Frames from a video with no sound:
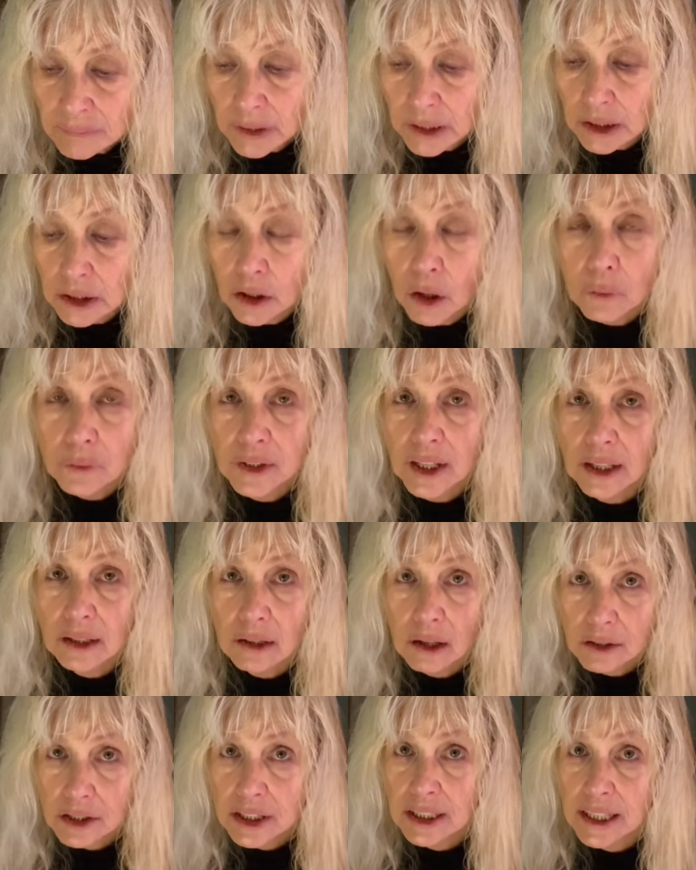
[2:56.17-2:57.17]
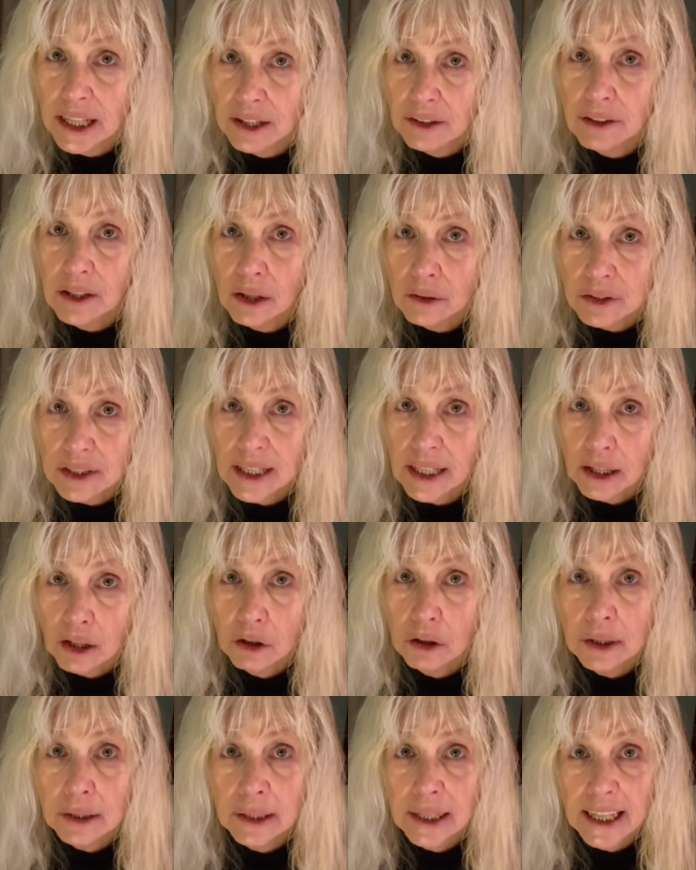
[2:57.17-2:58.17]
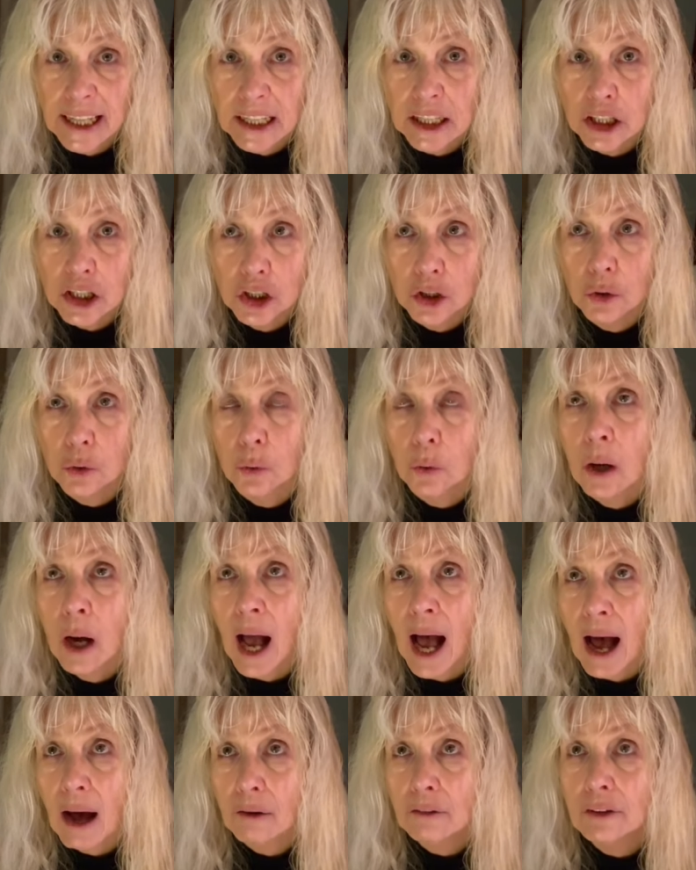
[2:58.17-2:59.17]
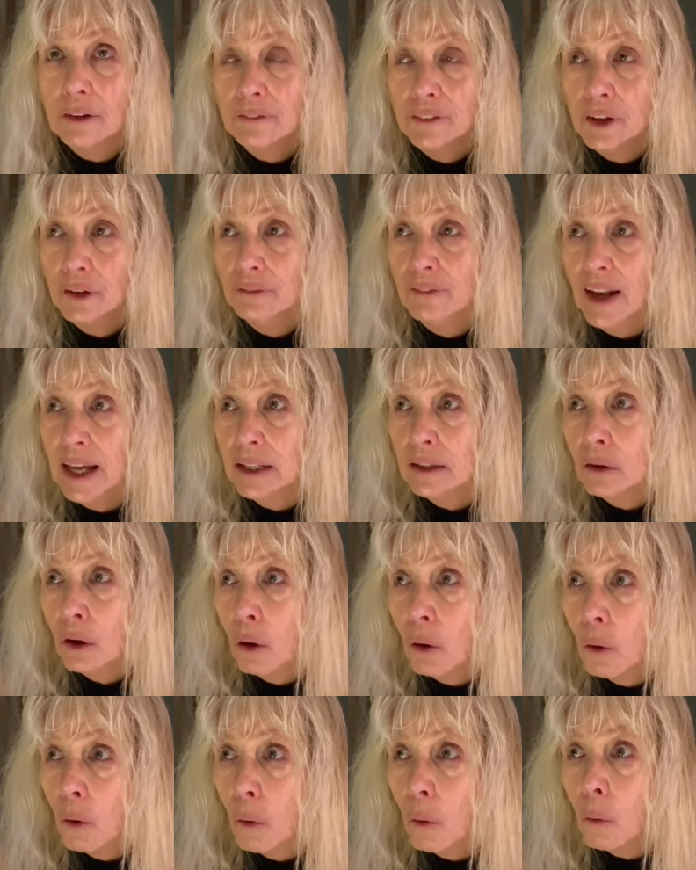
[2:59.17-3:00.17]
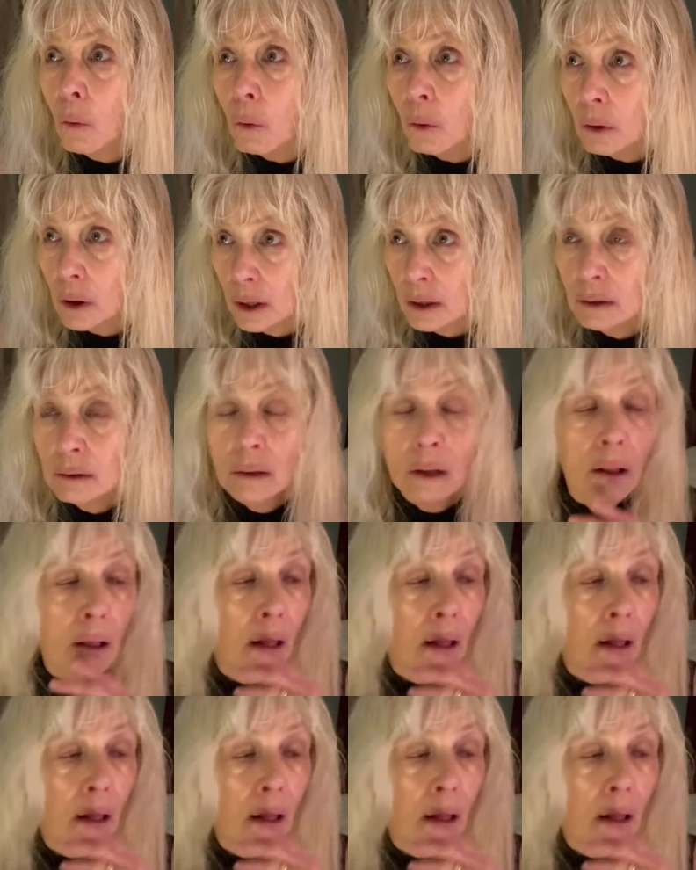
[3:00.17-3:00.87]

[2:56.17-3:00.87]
you know, there are scenarios that could get you out of your van or,